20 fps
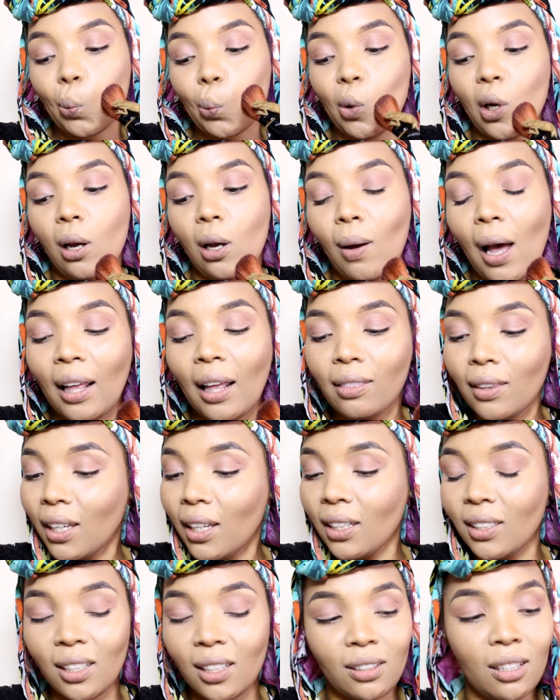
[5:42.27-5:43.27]
No, I
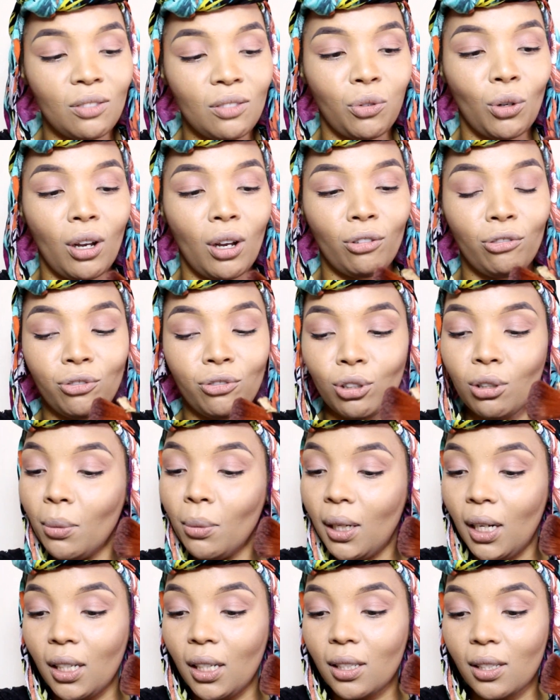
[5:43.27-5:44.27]
think I did this for a few
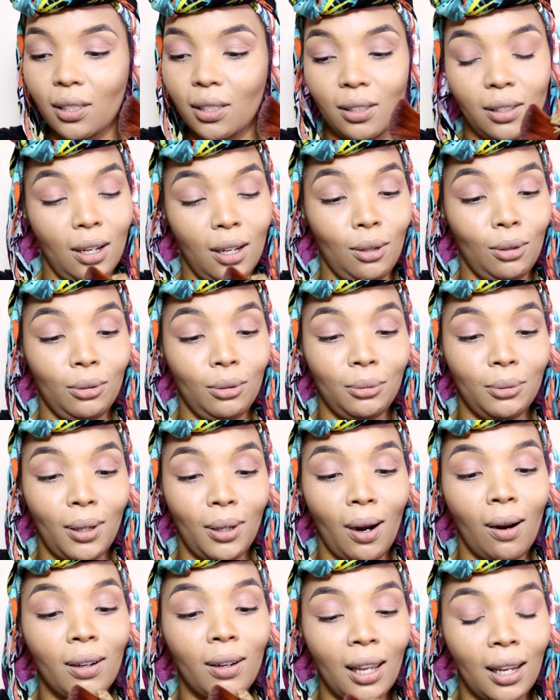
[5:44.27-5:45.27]
minutes. No.
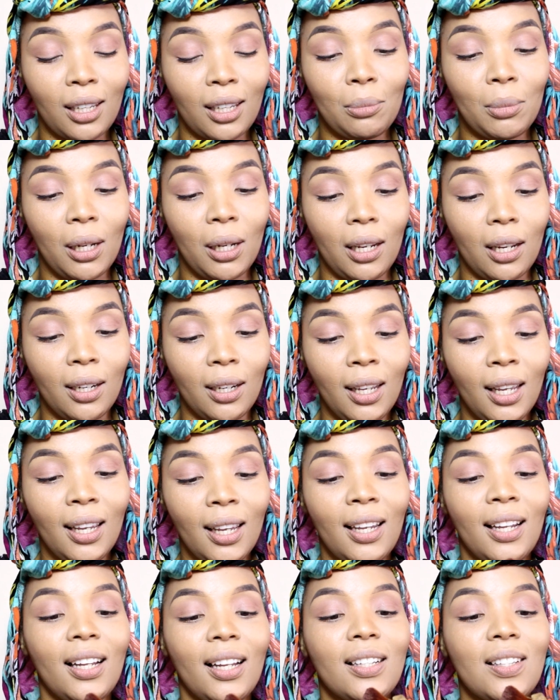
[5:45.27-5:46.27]
Okay, chameleon,
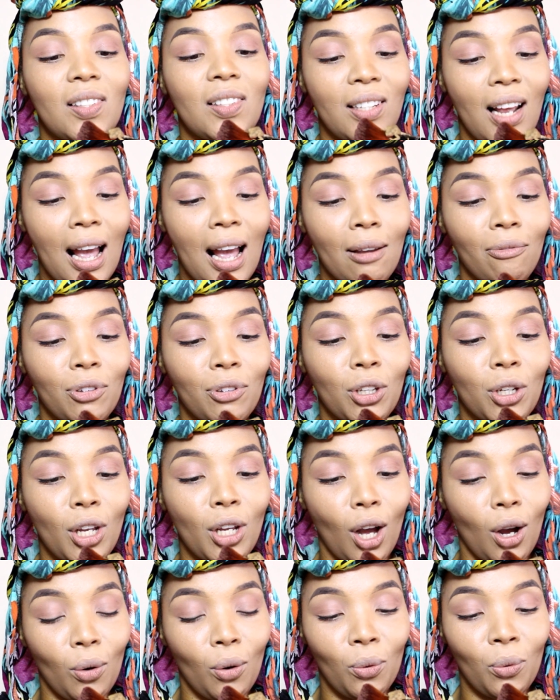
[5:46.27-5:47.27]
it's time for you to
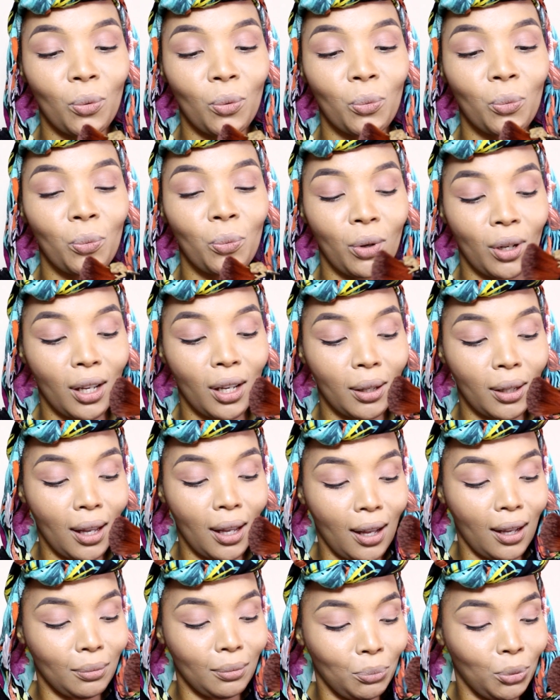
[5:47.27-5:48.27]
go.
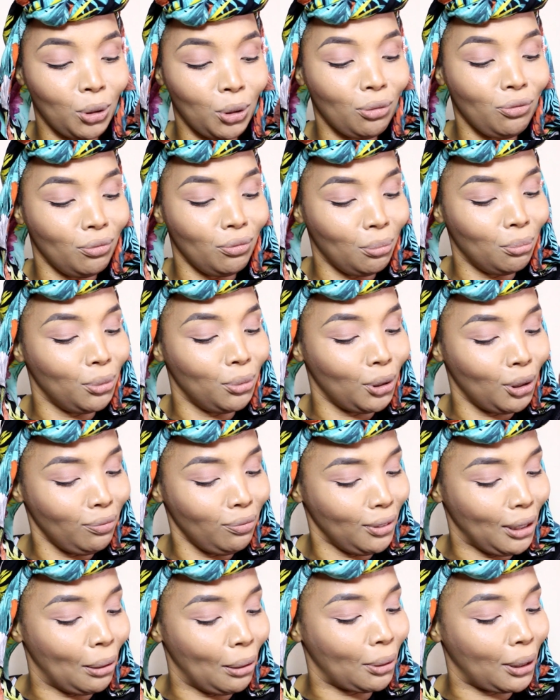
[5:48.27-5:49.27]

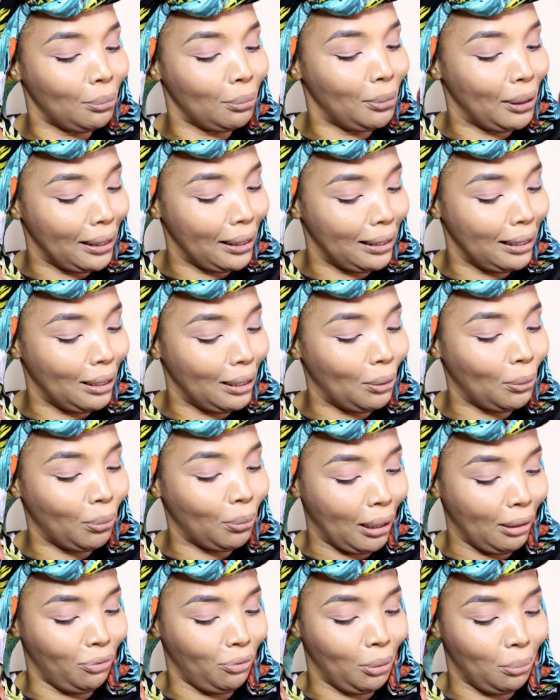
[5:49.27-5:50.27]
Move your chameleon
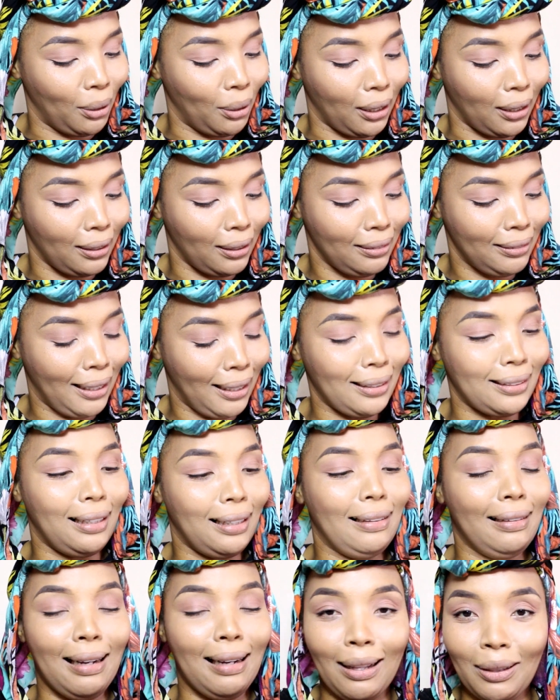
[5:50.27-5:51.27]
away from me. There's
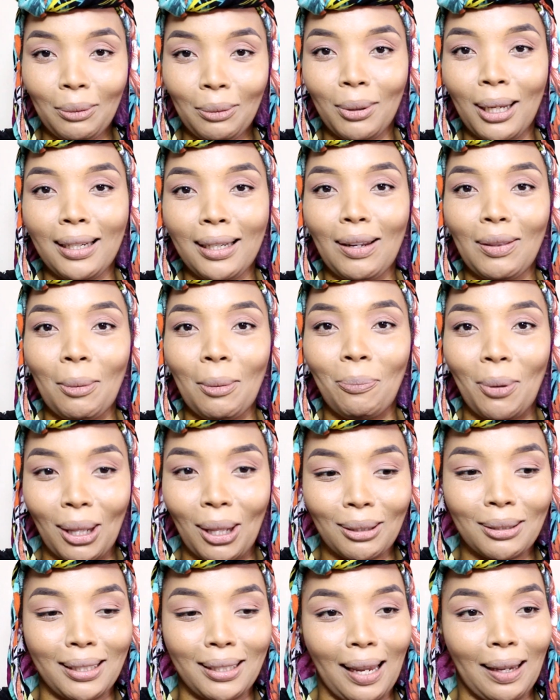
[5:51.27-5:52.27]
another one in the
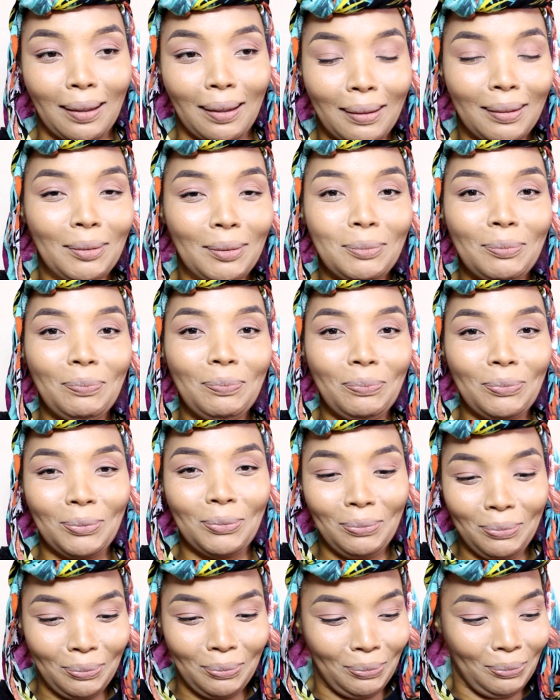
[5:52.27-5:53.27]
building.
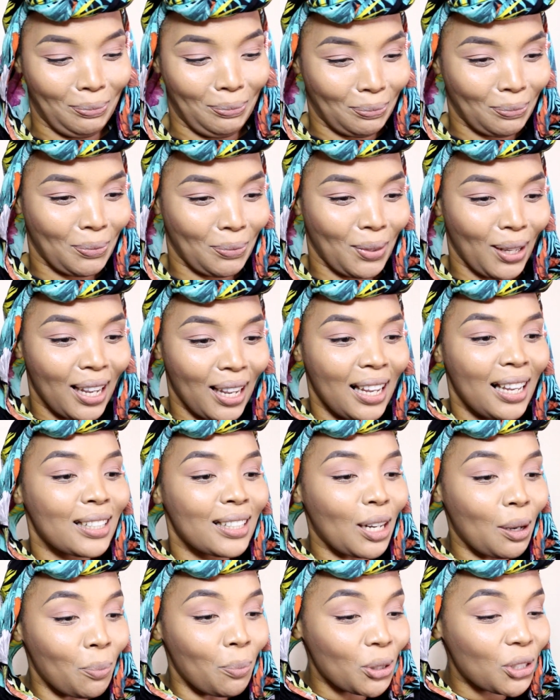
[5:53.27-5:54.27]

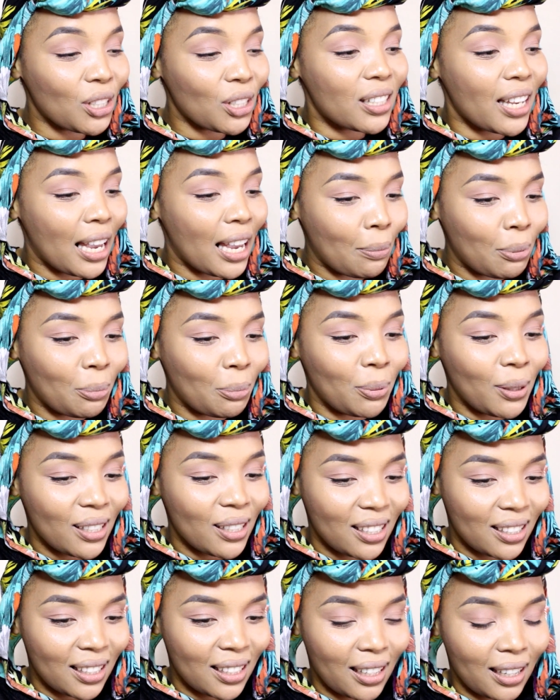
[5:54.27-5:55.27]
Don't push the table,
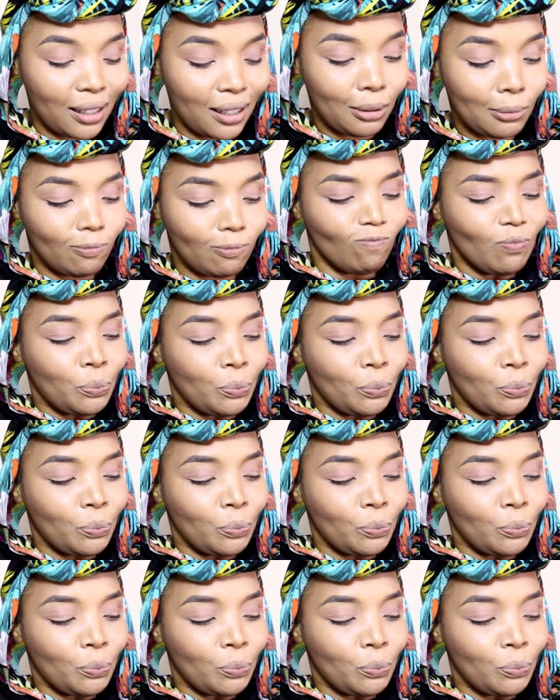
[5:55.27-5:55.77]
please, Ezekiel.